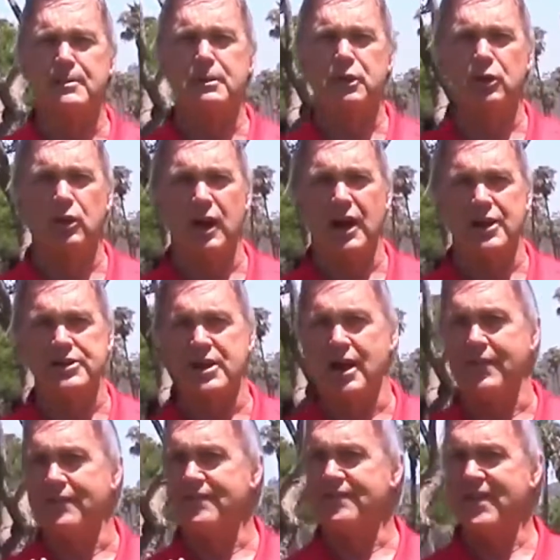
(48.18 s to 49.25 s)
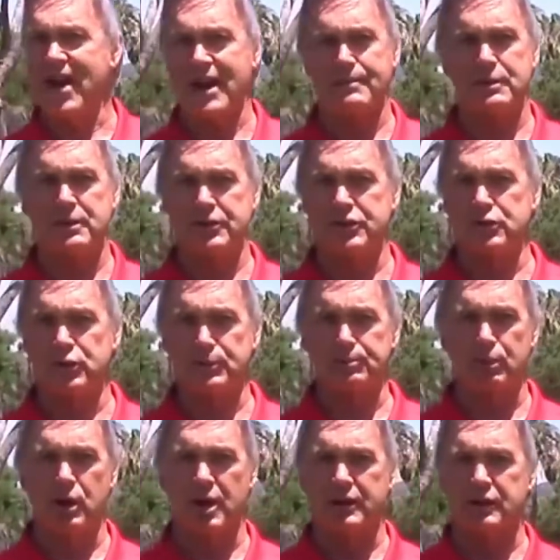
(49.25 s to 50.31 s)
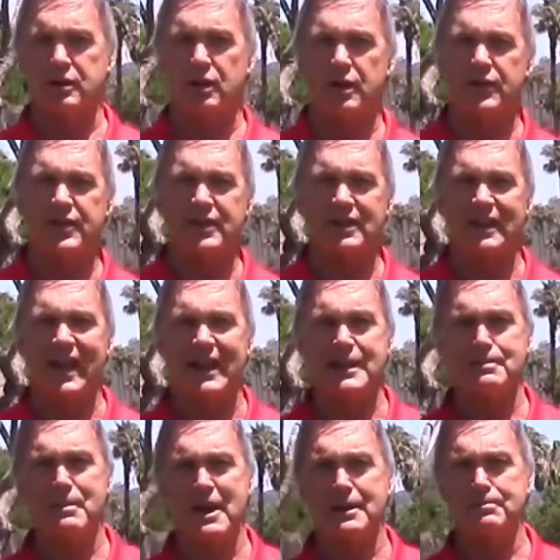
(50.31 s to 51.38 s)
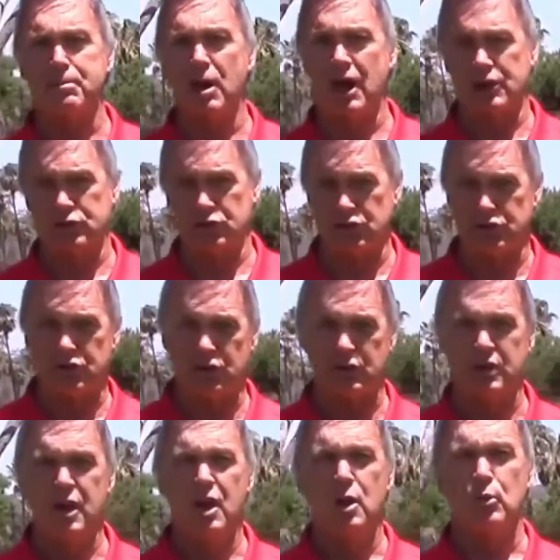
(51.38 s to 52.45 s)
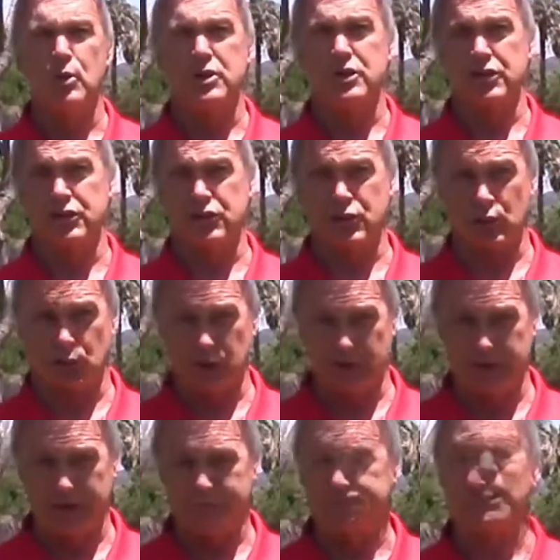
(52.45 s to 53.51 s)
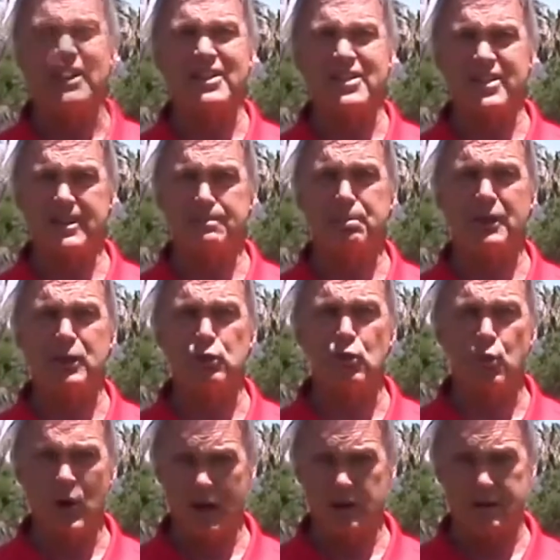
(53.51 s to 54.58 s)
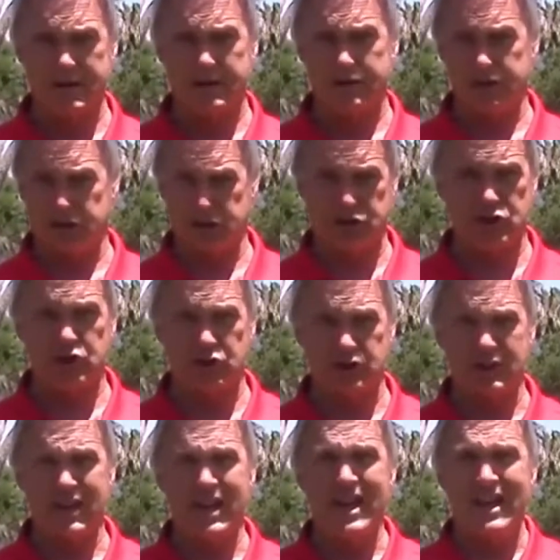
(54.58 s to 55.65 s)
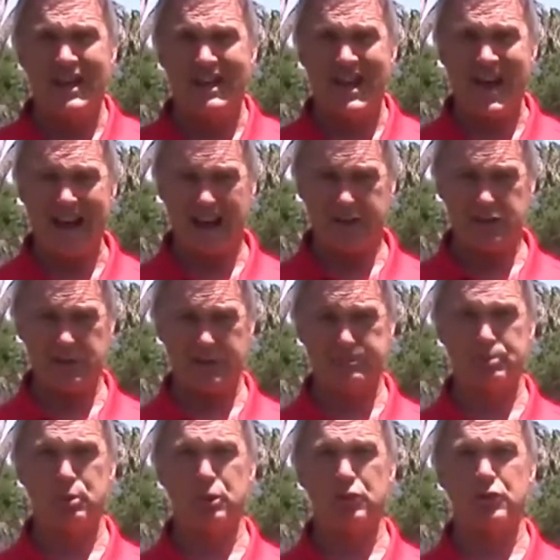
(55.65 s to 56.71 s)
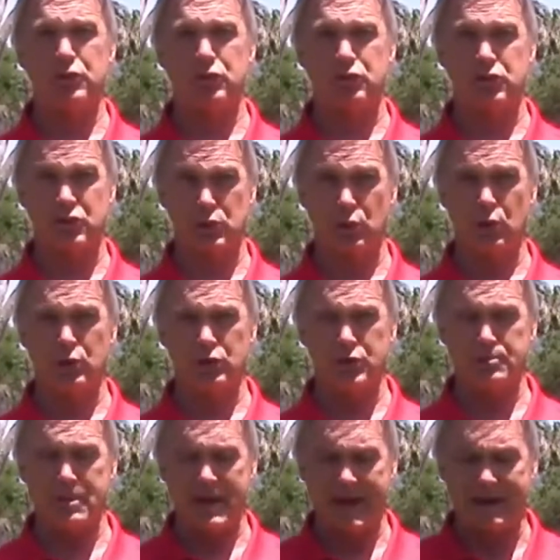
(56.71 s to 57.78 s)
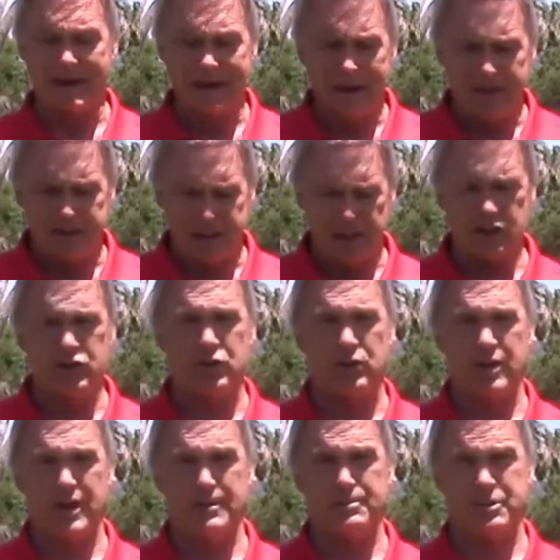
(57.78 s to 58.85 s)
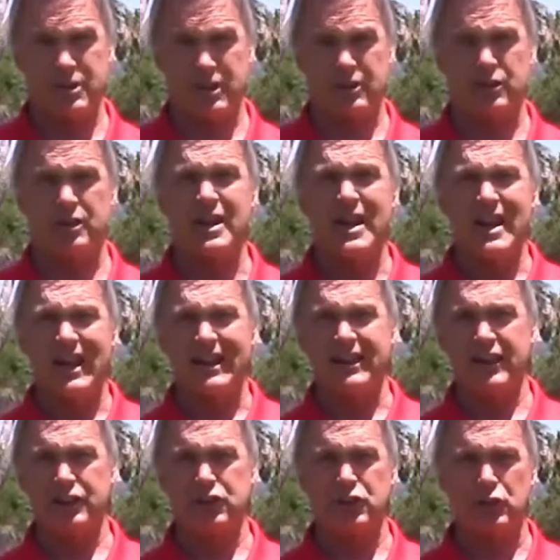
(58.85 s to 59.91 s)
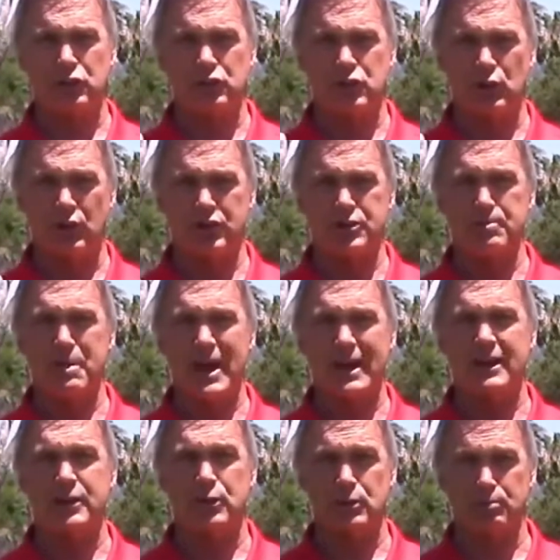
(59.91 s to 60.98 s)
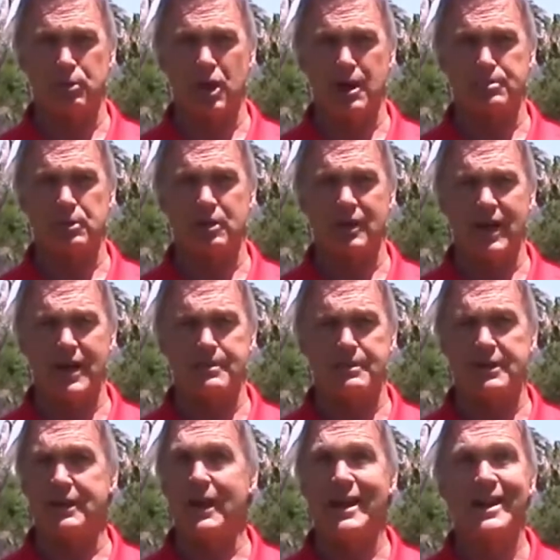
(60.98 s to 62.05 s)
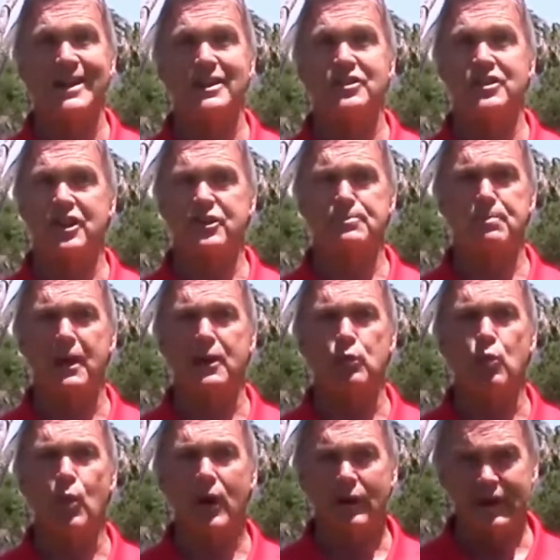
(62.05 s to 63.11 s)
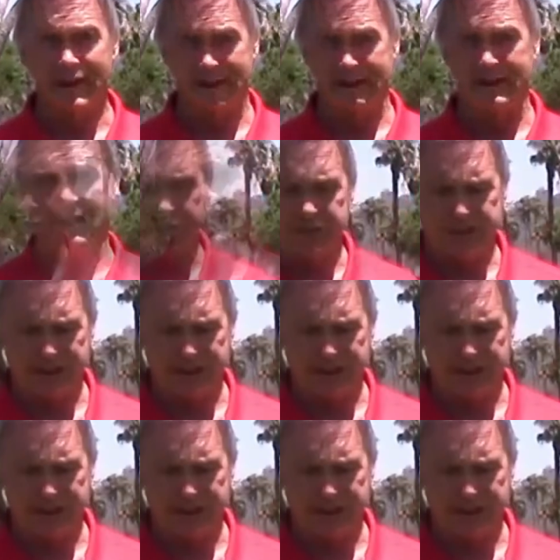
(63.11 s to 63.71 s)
come across a fabulous new product called the Alignmned Posture Shirt, which is terrific. By simply wearing the shirt, it actually pulls your shoulders back, tucks your hips under, and gets your joints back into a proper alignment just by wearing it. For